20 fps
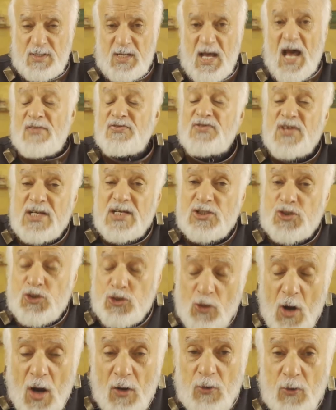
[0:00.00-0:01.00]
and their
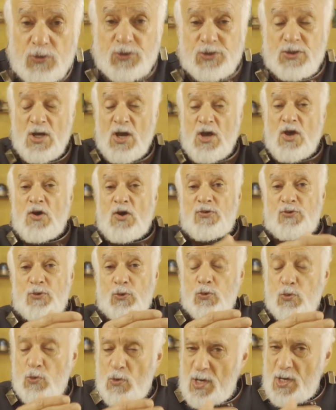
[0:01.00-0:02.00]
struggles
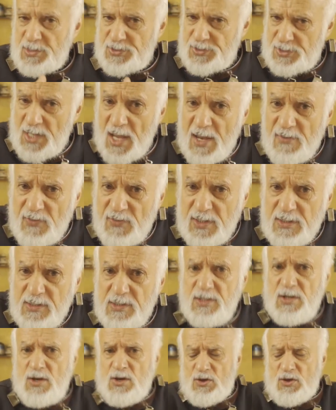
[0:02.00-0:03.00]
through slavery,